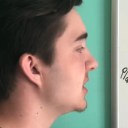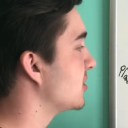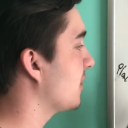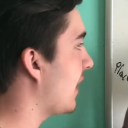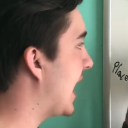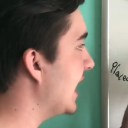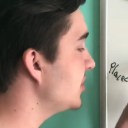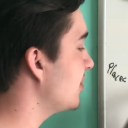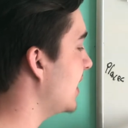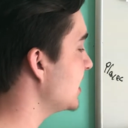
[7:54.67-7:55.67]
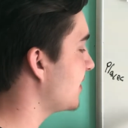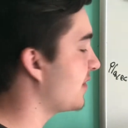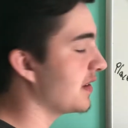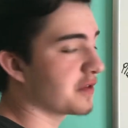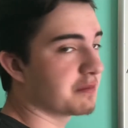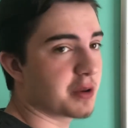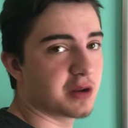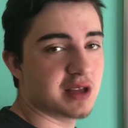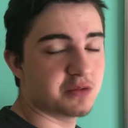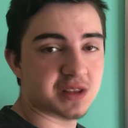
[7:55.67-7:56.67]
So if Andrew has a friend from
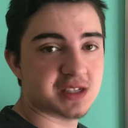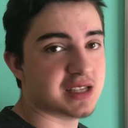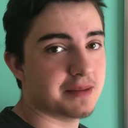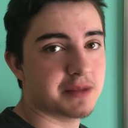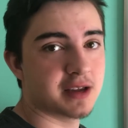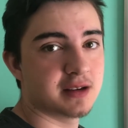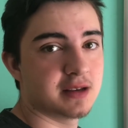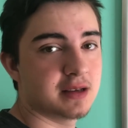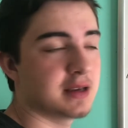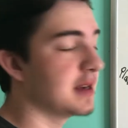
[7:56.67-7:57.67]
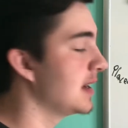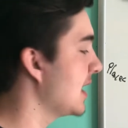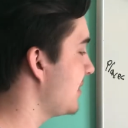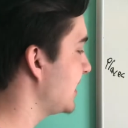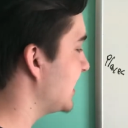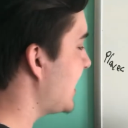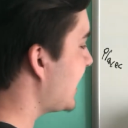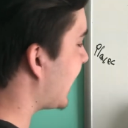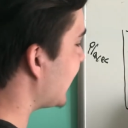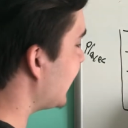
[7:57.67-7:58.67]
Berlin, what does that mean? It means he
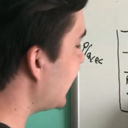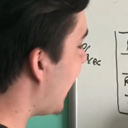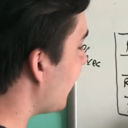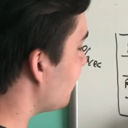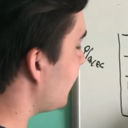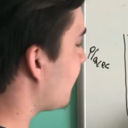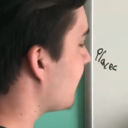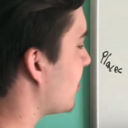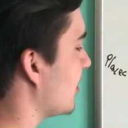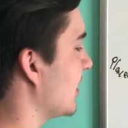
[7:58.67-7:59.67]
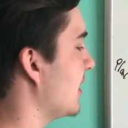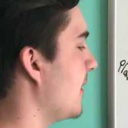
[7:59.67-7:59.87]
cannot be from Berlin.